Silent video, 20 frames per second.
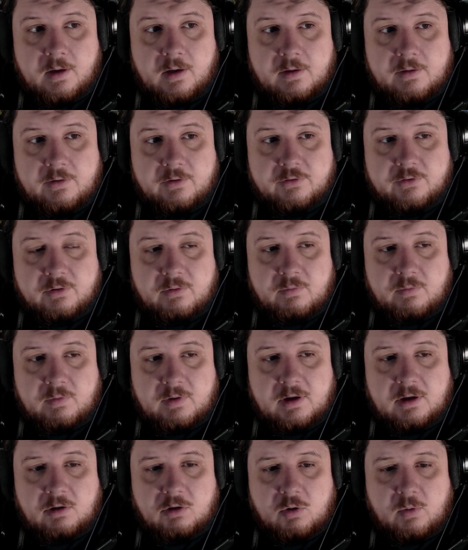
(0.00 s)
Just a
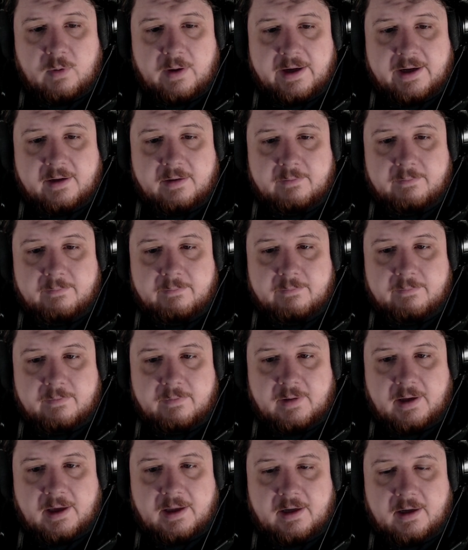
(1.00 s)
real quick
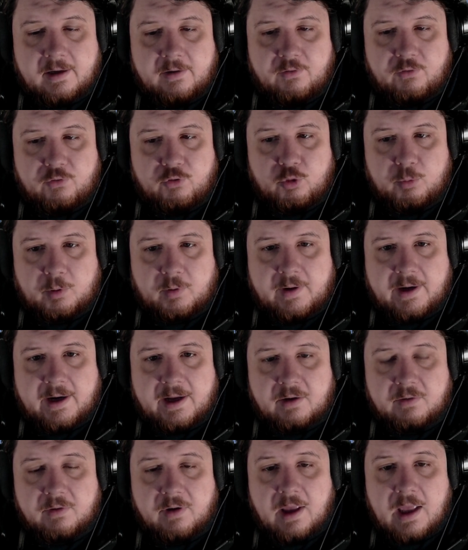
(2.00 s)
kind of zoom
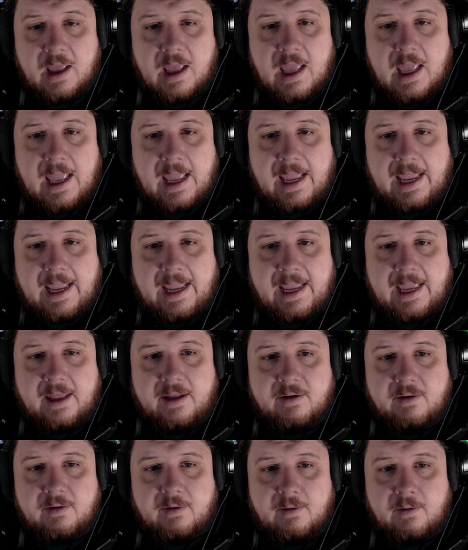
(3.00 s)
around.
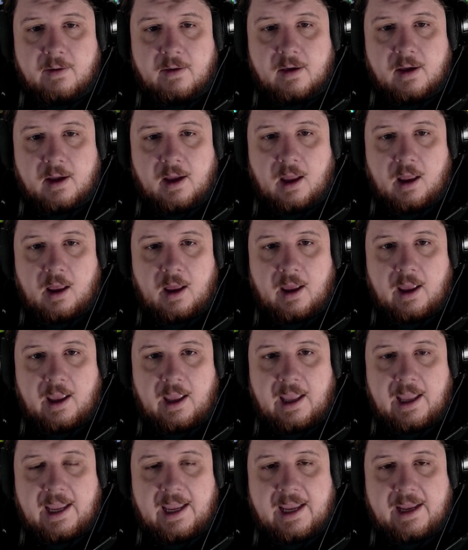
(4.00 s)
And
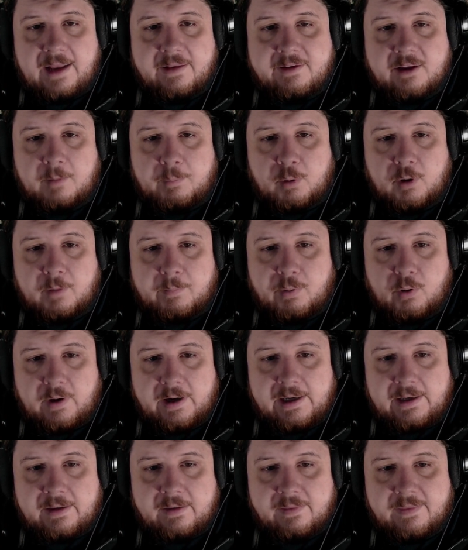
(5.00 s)
a teleport
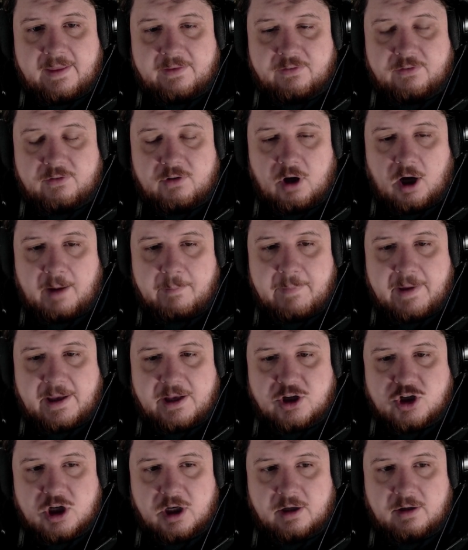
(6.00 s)
point that's not
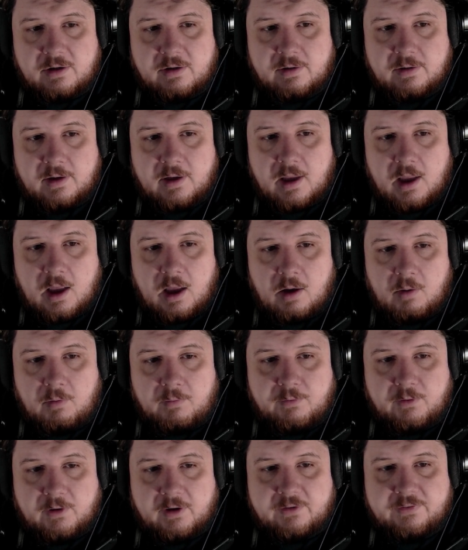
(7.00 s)
mentioned, well,
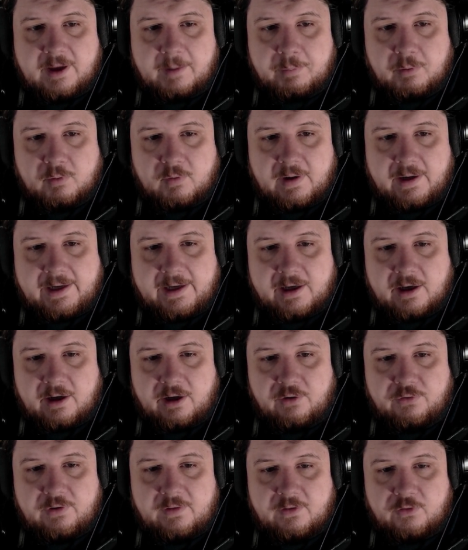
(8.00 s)
for example, right here, you
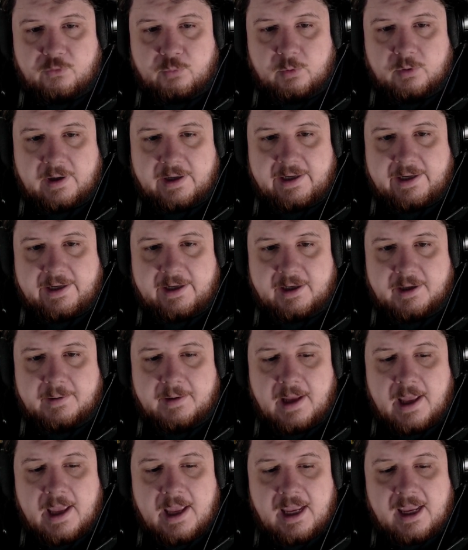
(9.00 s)
see this one right here?
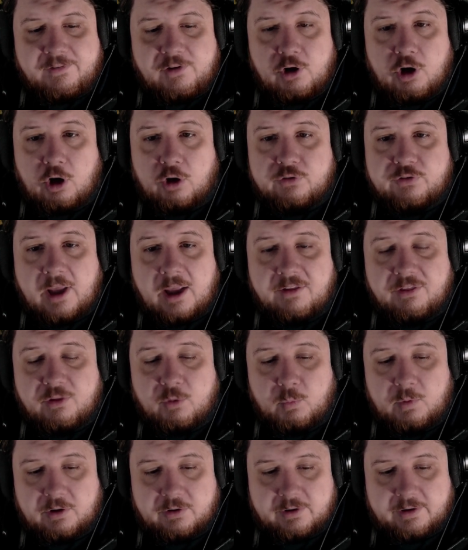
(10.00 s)
If you don't take the
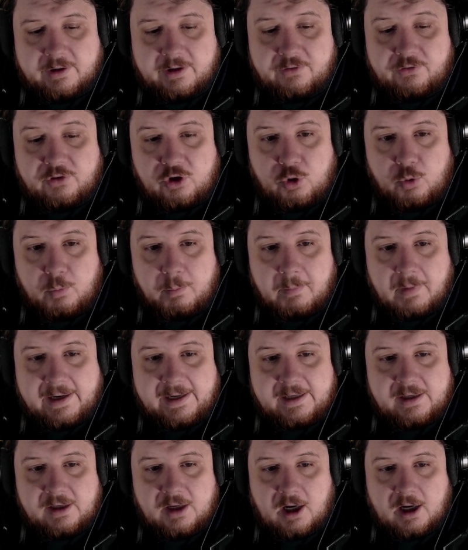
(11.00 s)
wilderness, you
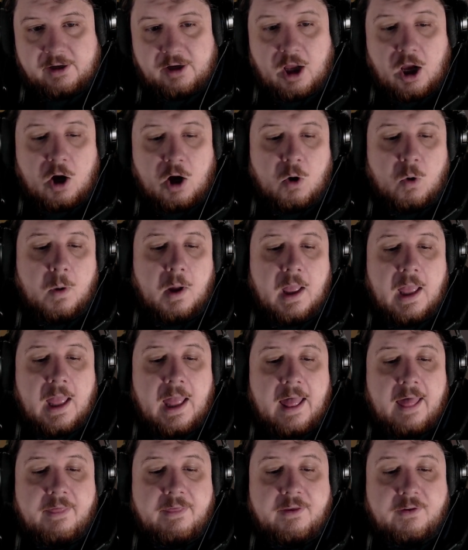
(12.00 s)
might not know.
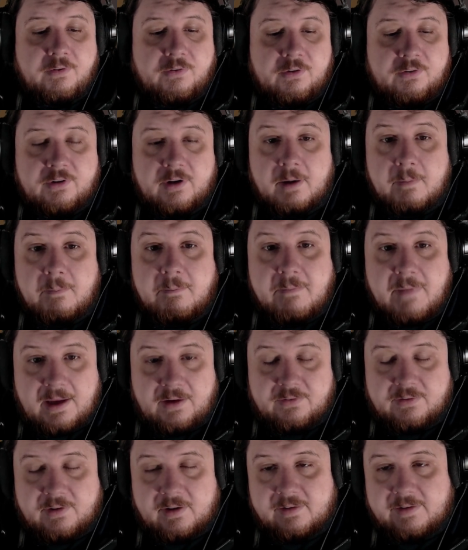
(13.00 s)
This is an
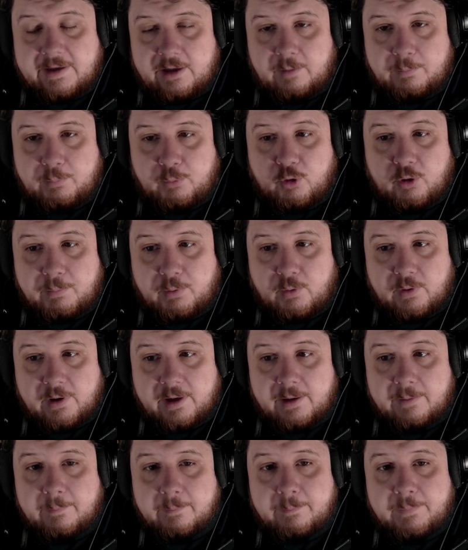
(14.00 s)
amazing teleport point.
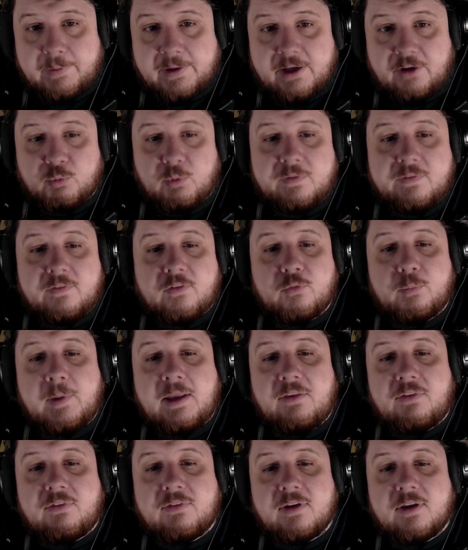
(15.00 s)
Because what this
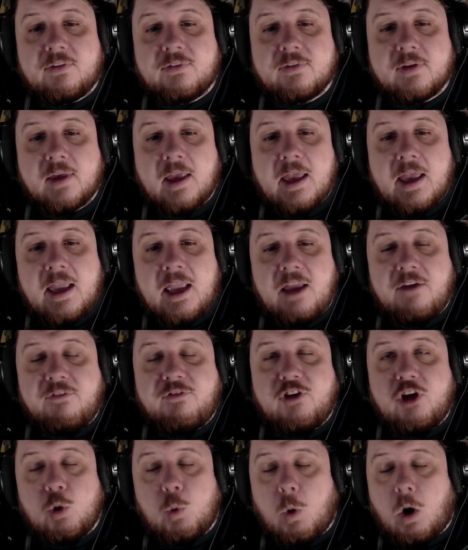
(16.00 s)
means is, if
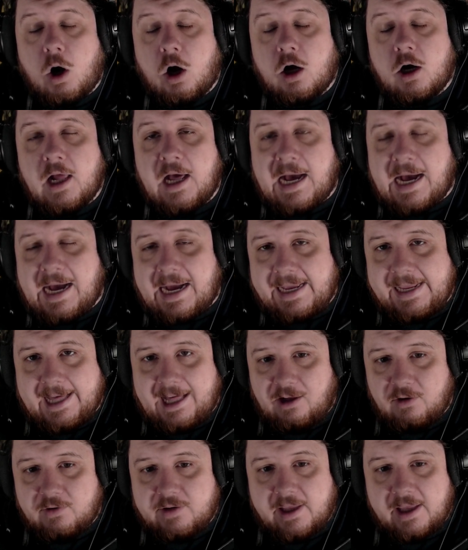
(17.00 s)
you aren't high
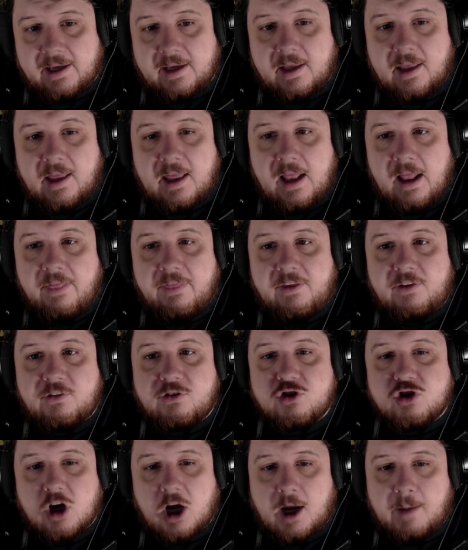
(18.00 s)
alching, this
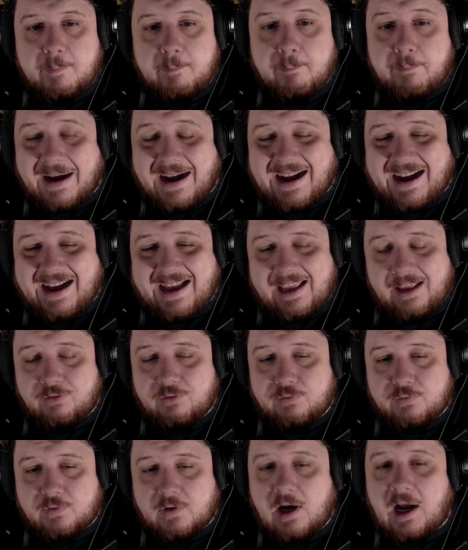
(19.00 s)
shop buys
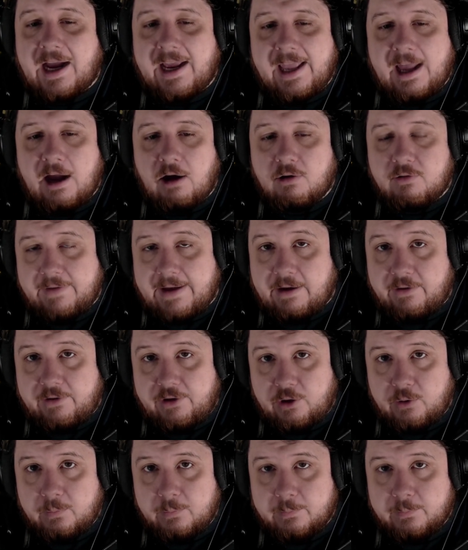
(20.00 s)
for high alch value